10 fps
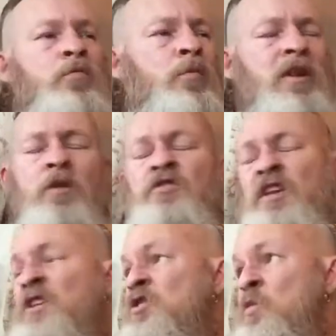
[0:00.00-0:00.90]
One of those
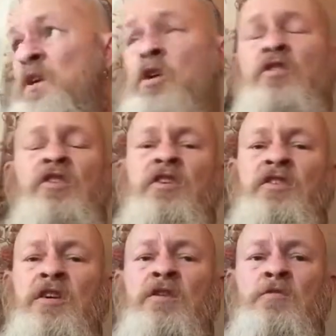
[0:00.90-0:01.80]
things that we used to
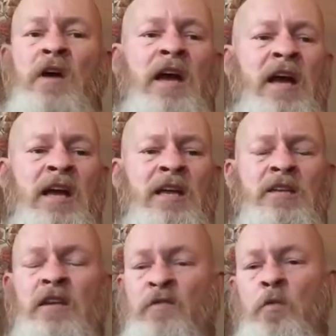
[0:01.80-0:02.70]
do,
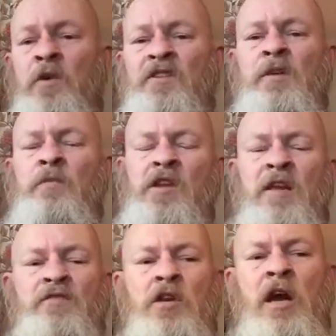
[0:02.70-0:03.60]
and if you wanted something, you
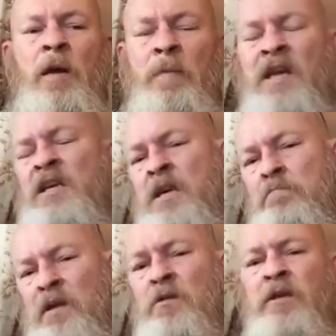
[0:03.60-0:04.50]
have to go out and make
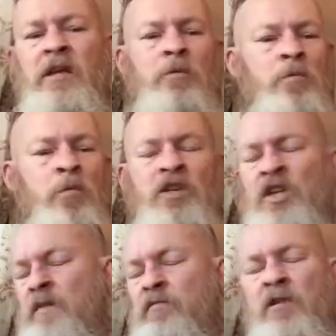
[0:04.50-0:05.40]
it, build it,
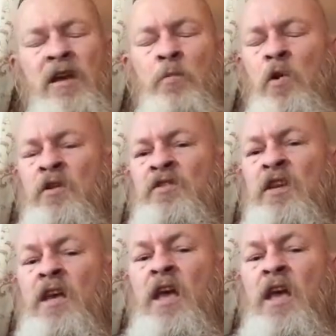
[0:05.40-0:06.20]
whichever it was.